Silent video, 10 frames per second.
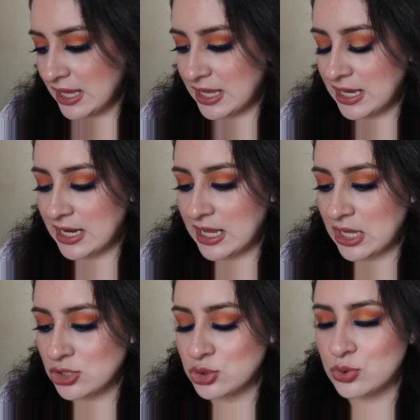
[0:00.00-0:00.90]
in
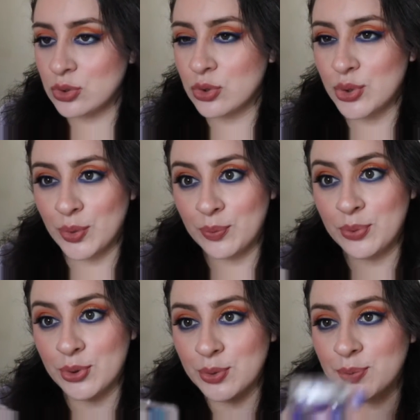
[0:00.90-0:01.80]
a duochrome
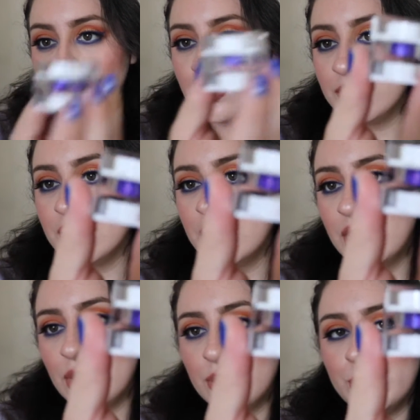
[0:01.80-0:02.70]
purple
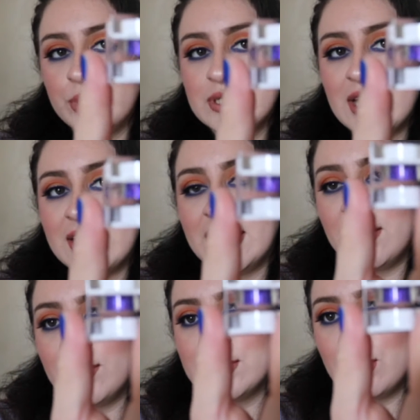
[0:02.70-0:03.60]
which I thought
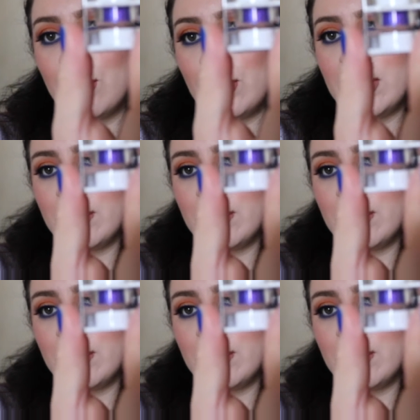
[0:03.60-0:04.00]
it was really